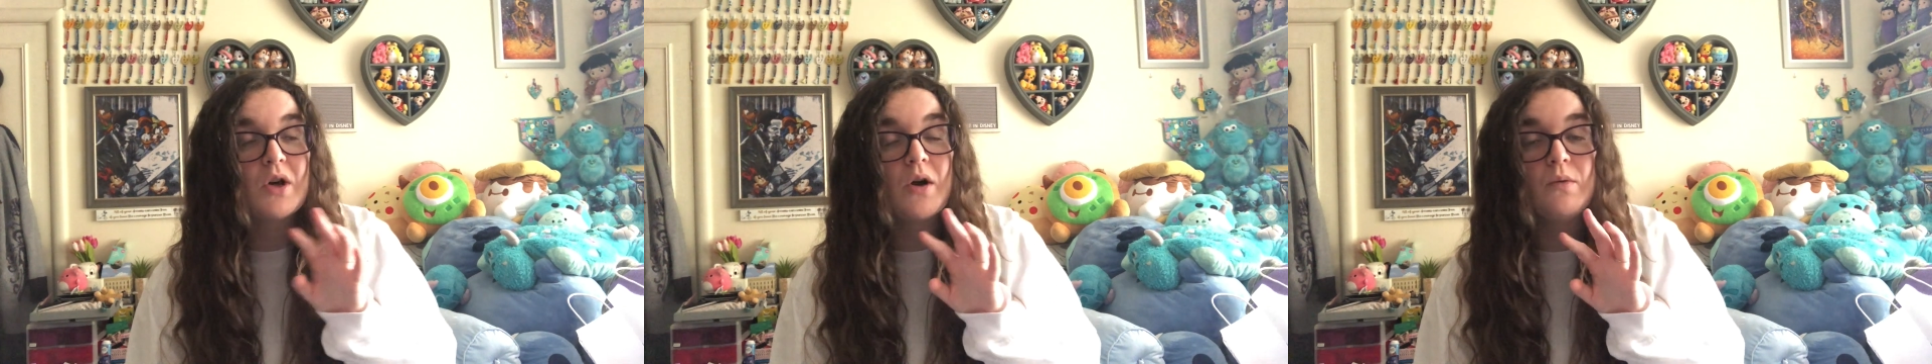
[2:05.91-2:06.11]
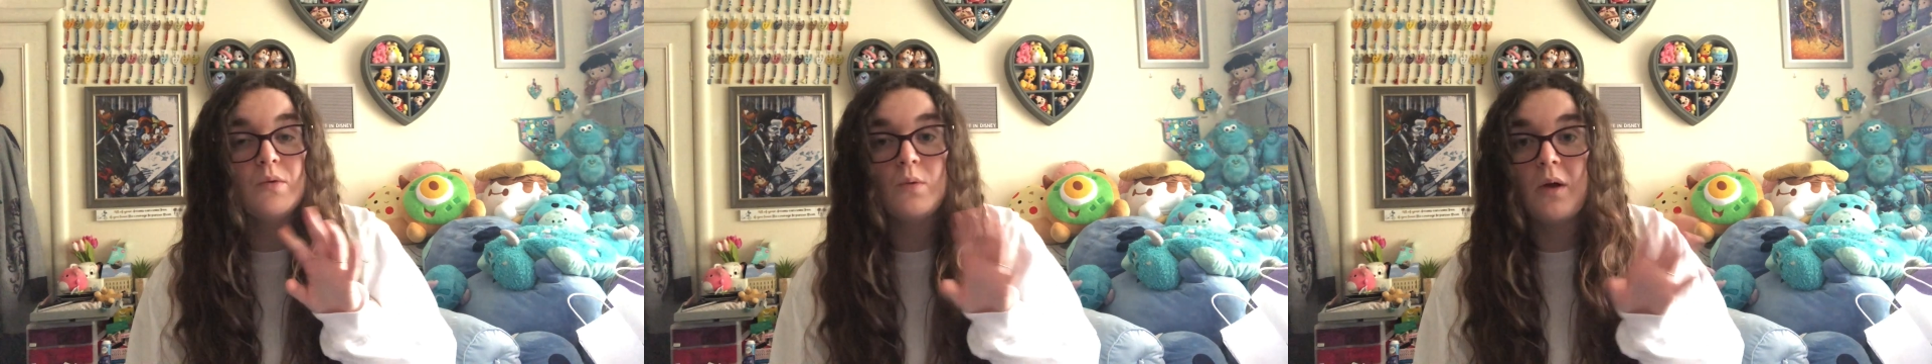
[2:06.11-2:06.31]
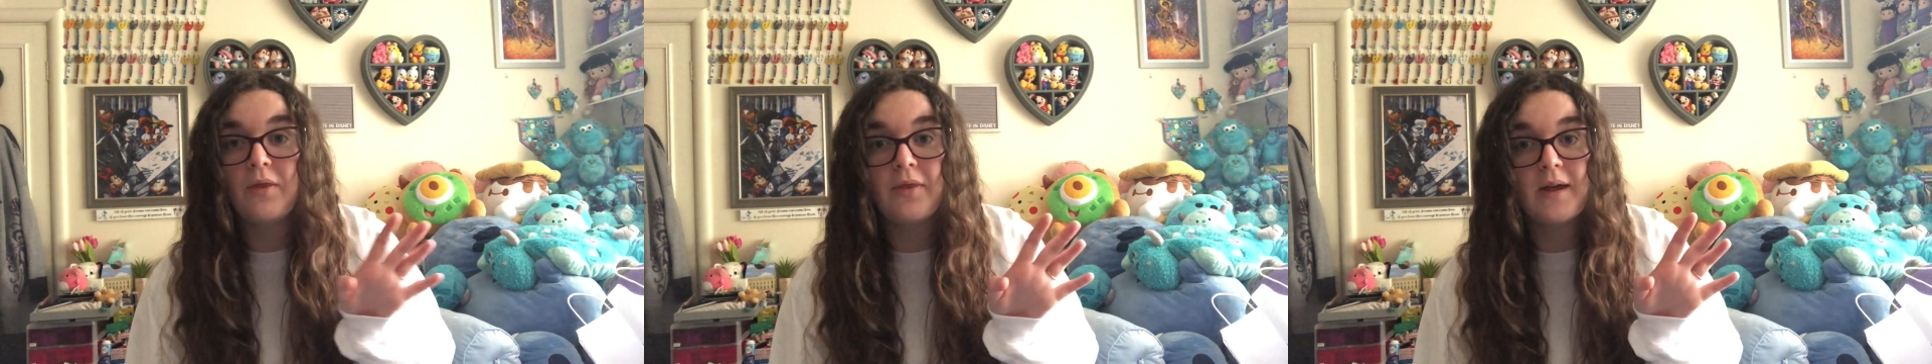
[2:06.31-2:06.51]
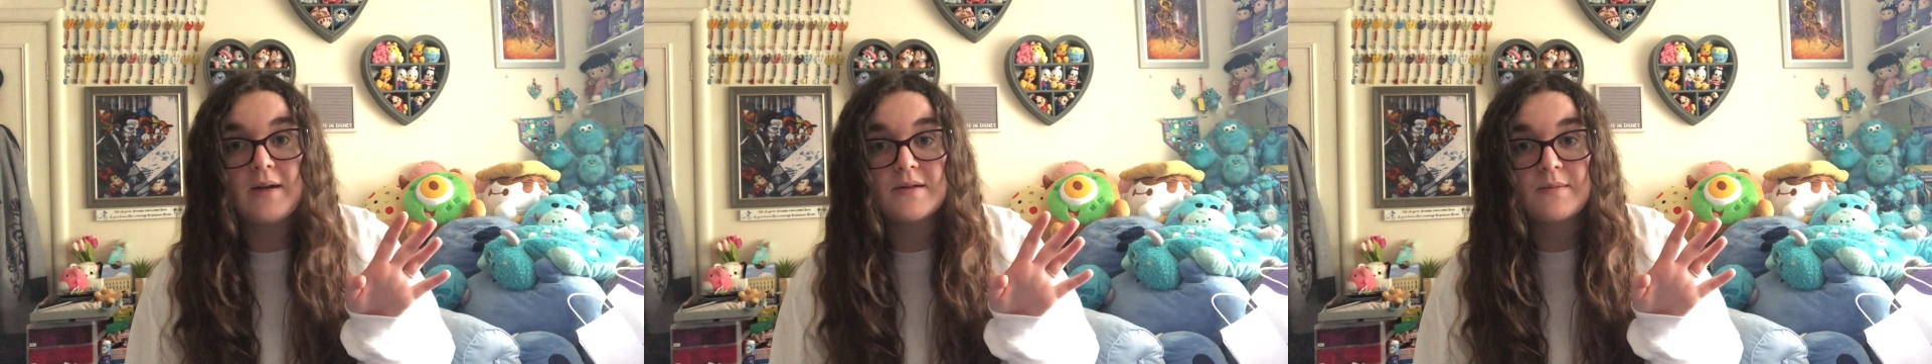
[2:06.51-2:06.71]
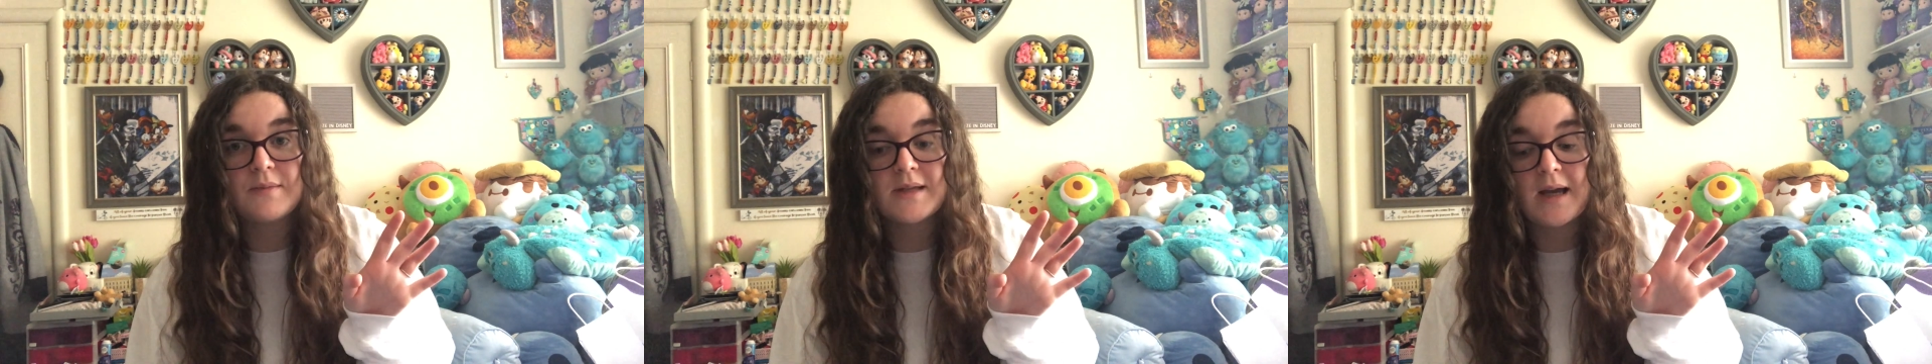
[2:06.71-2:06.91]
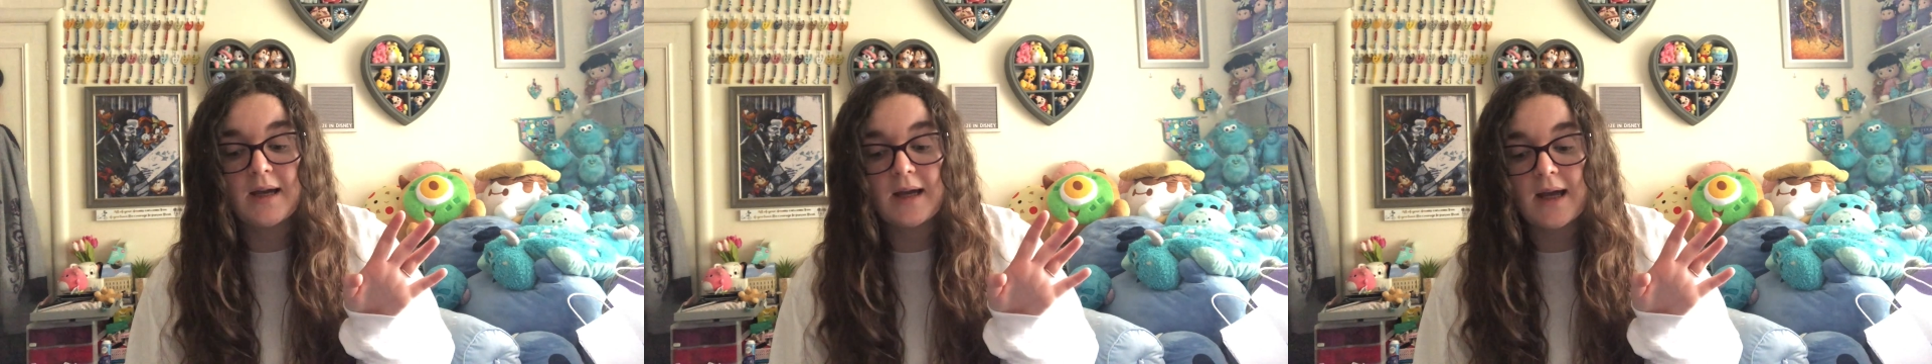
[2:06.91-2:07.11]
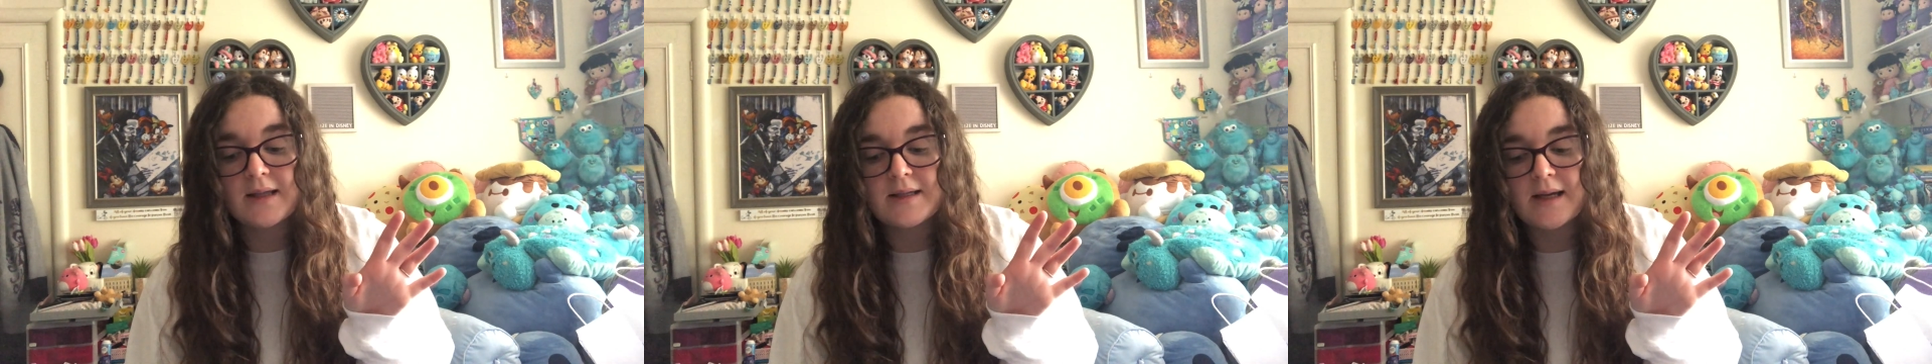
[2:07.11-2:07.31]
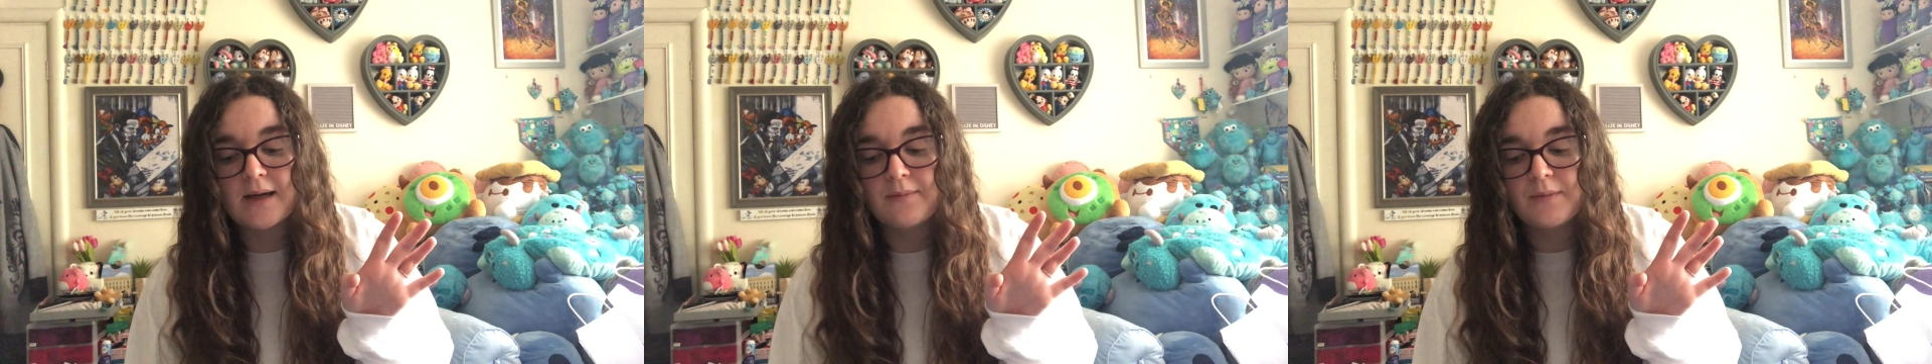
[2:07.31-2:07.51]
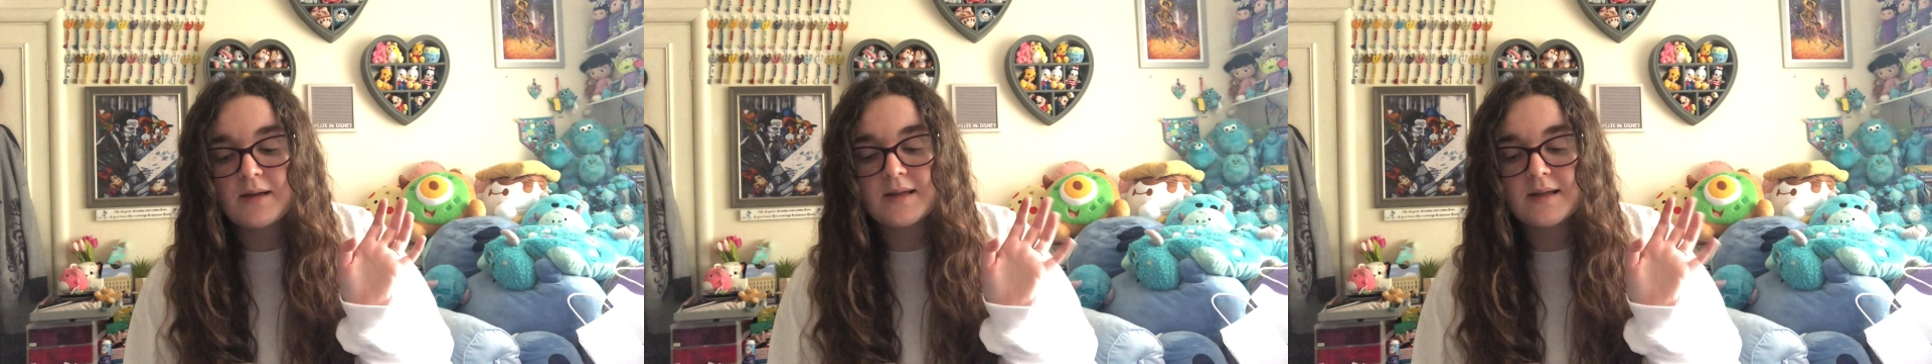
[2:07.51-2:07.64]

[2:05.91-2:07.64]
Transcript: I would 1000% get it.